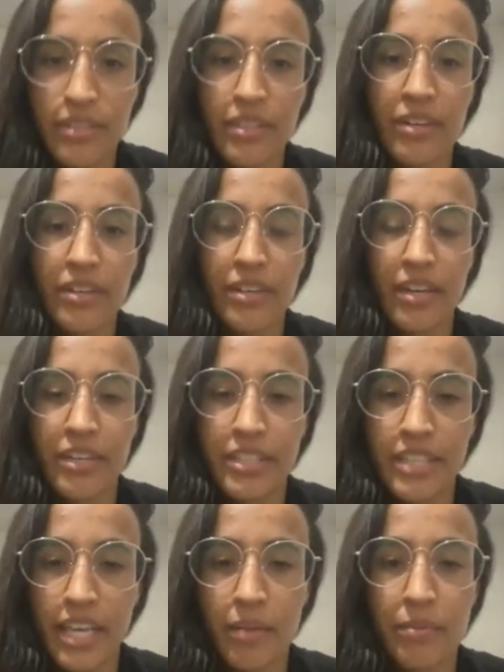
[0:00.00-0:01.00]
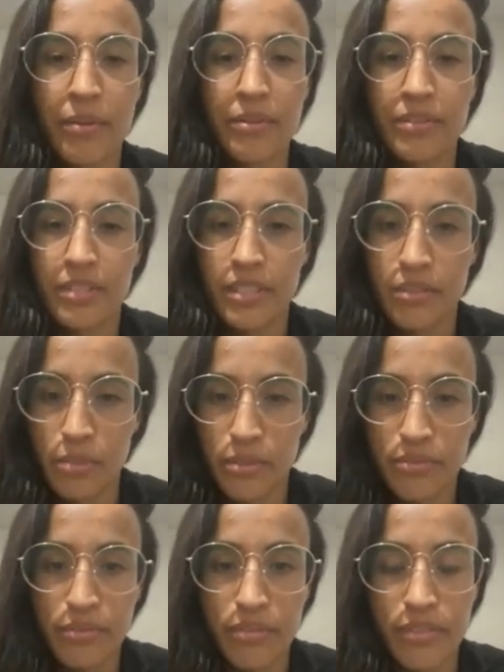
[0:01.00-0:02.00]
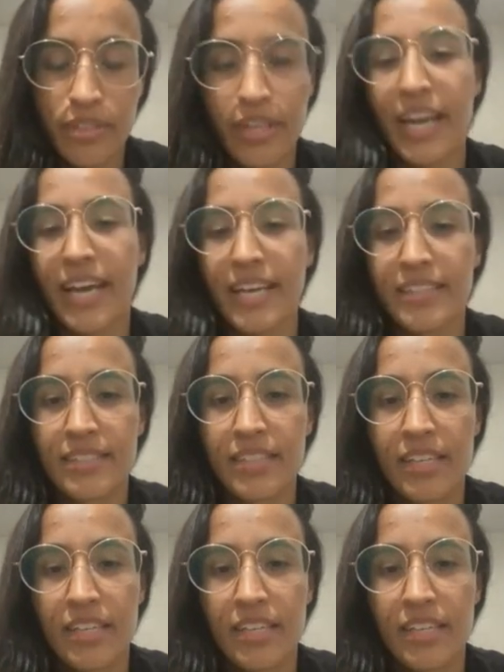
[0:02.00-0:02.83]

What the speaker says: on our table, the roof over our heads.